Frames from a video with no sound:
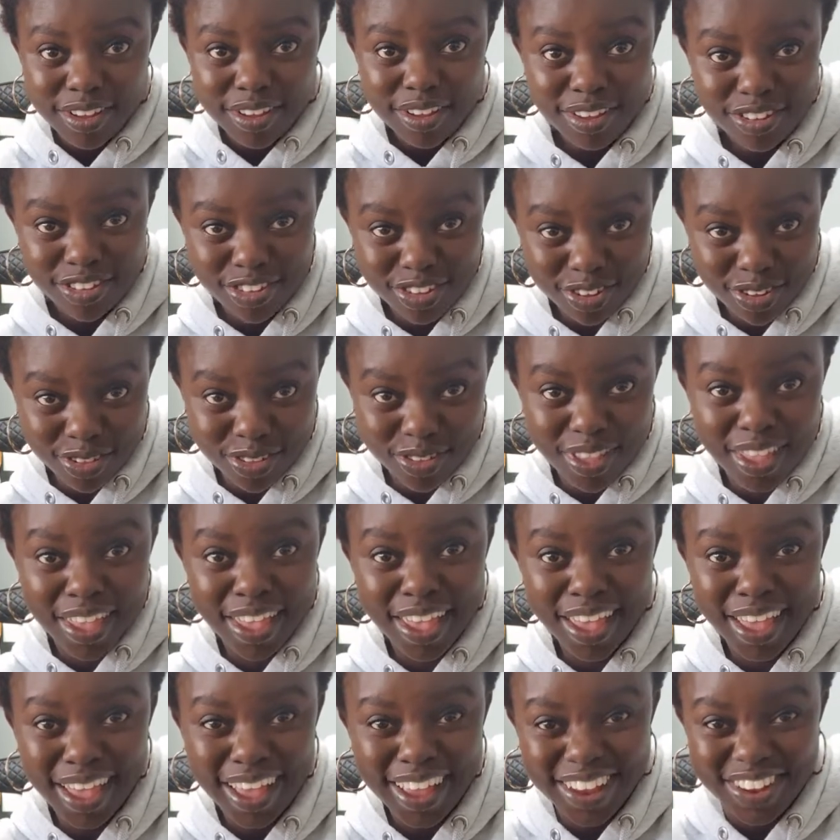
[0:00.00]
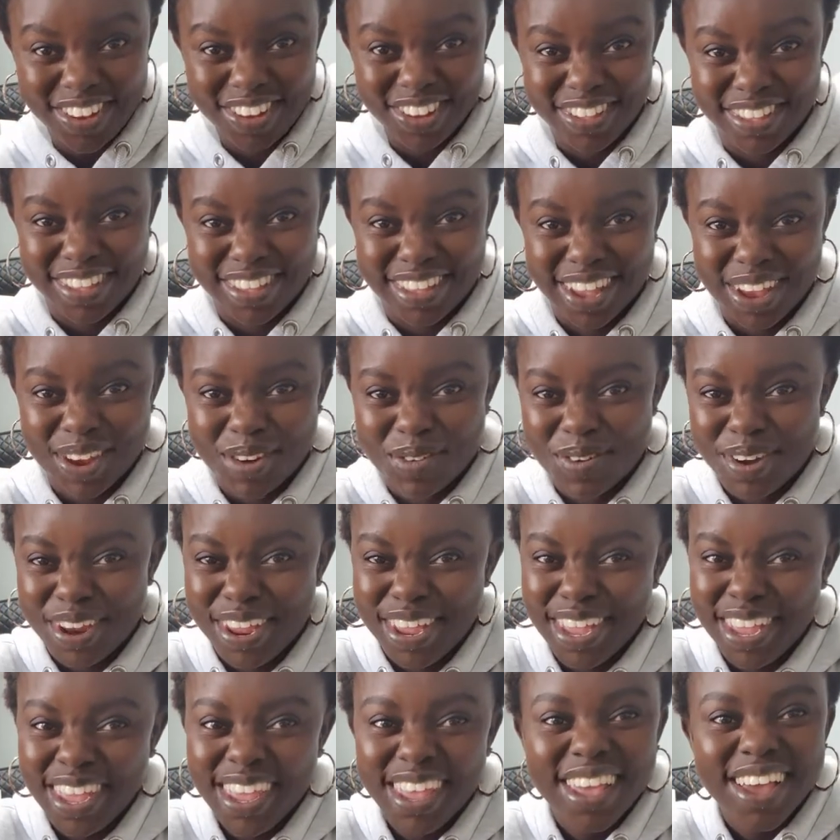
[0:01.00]
She's teary
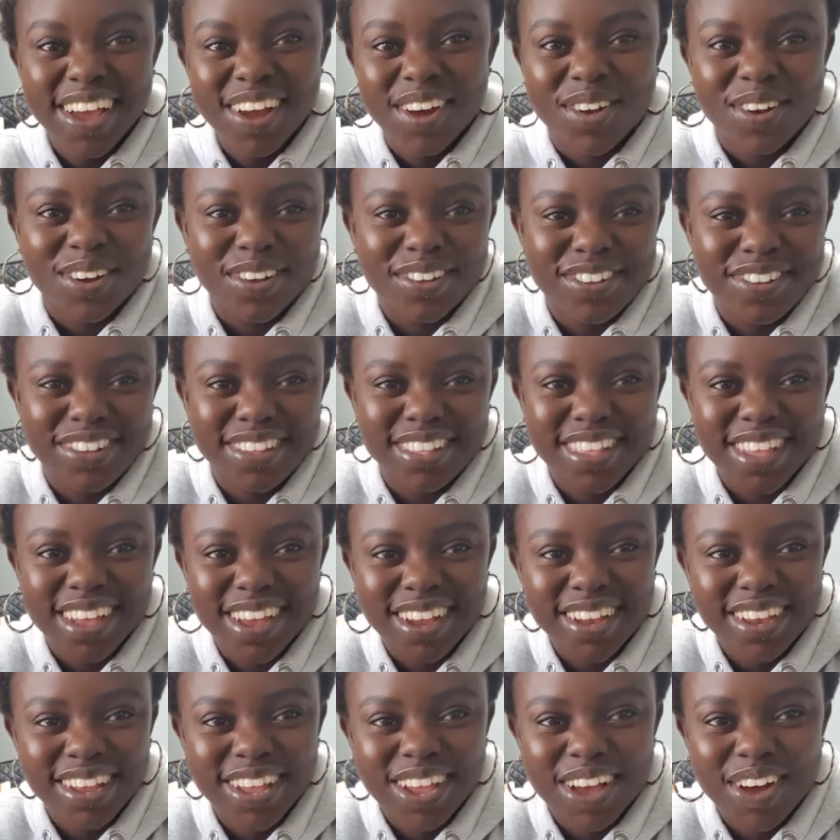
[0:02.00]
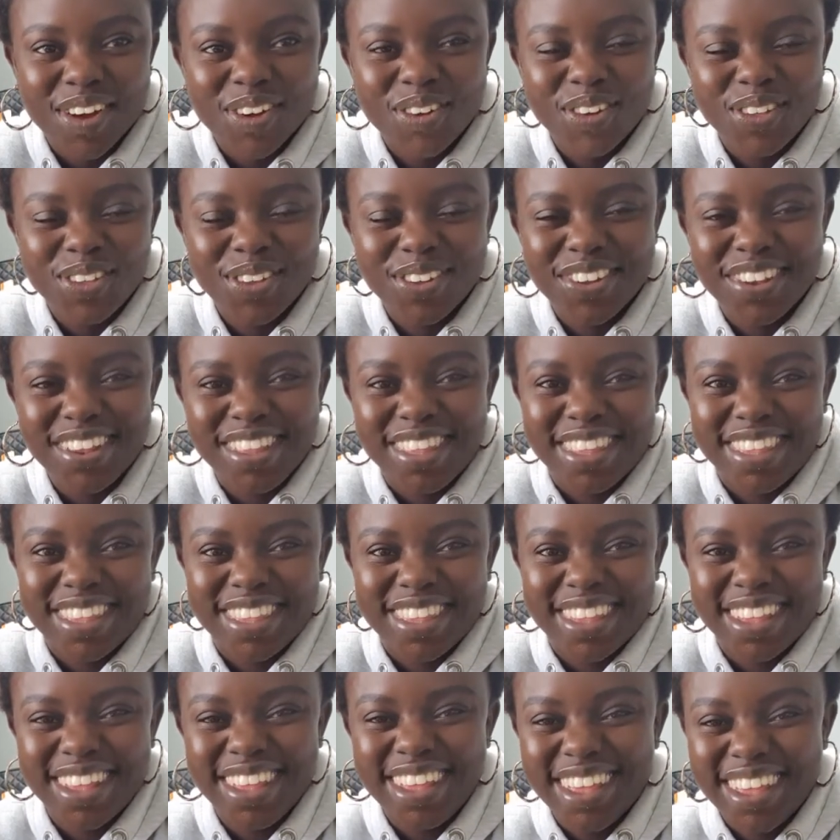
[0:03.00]
because she's cutting onions.
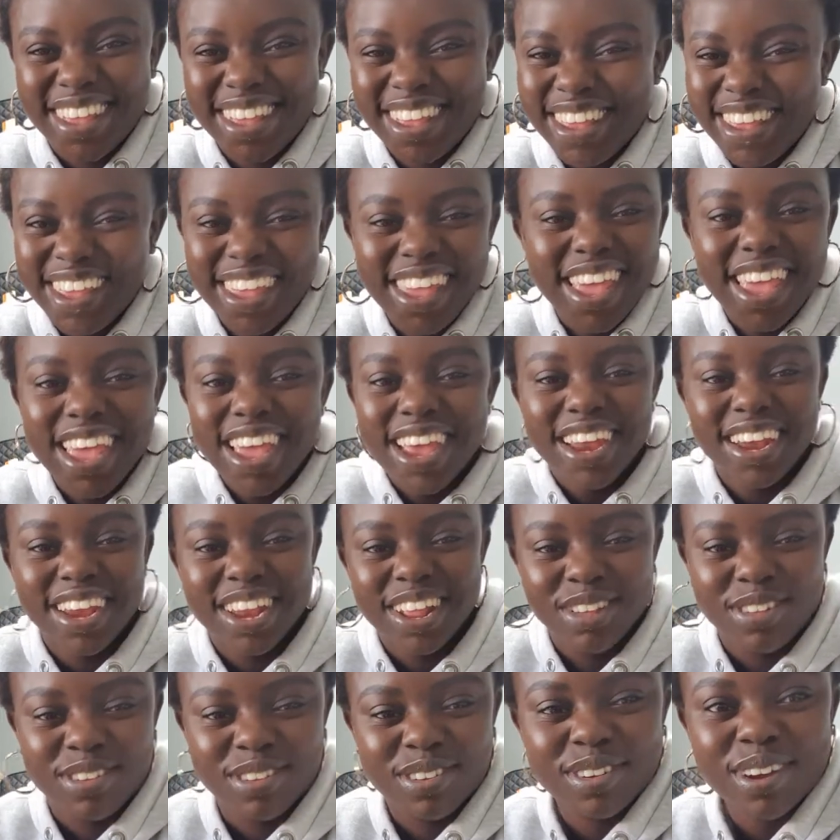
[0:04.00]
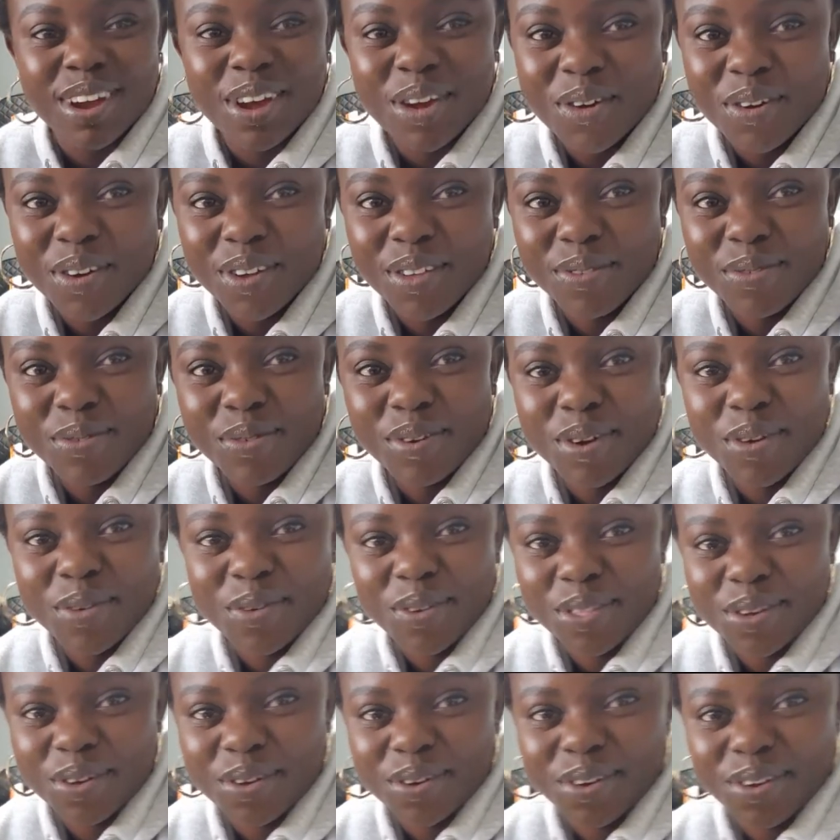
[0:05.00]
The struggle is real
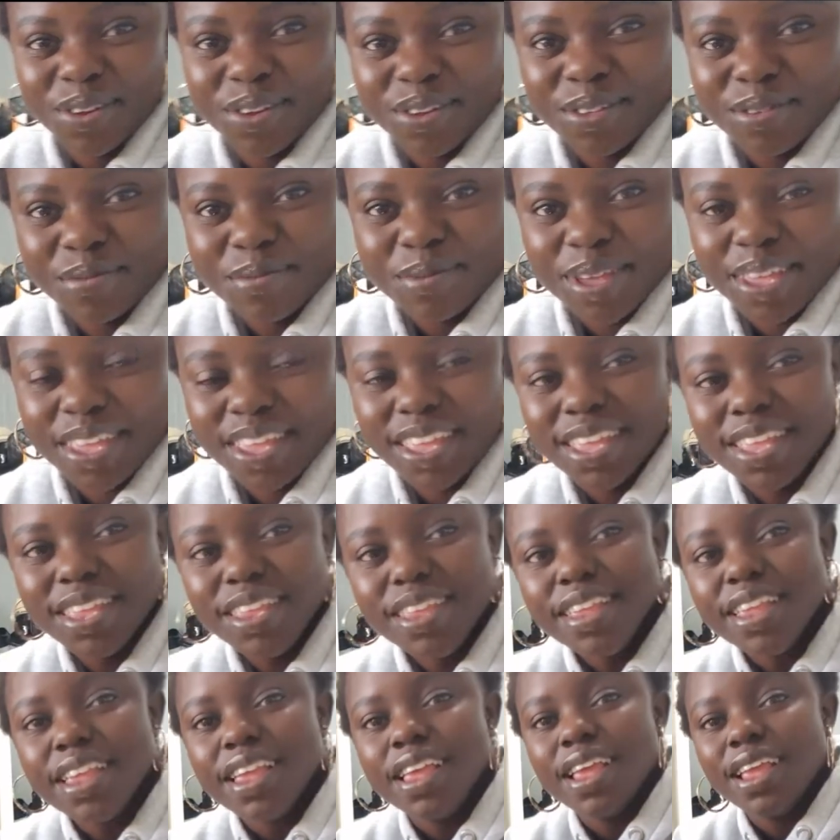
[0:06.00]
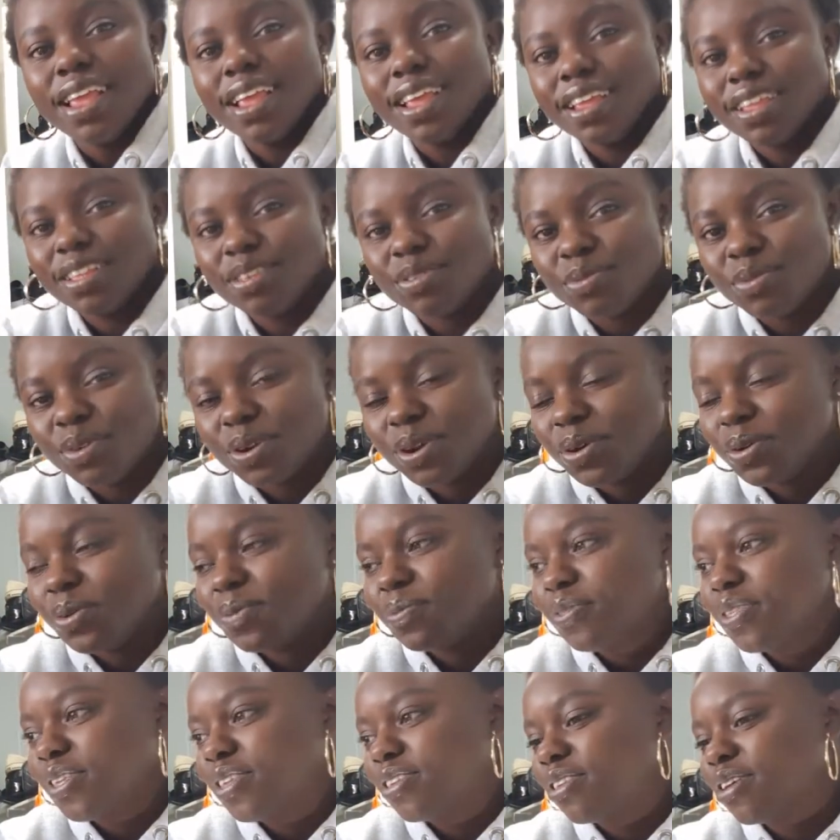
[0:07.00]
with onions, mate. It's real.
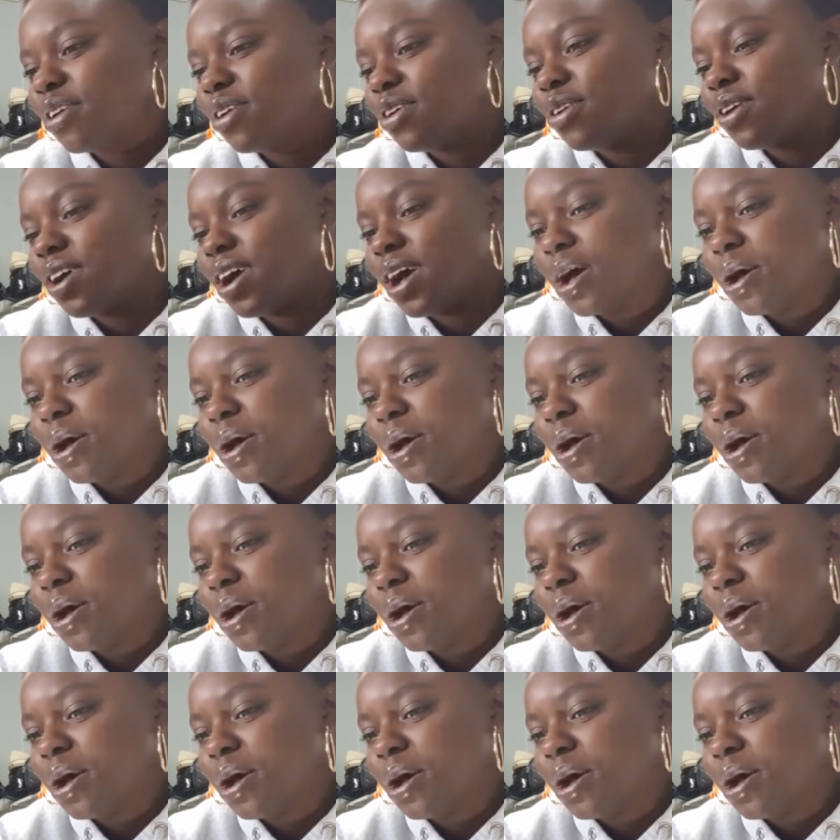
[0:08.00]
So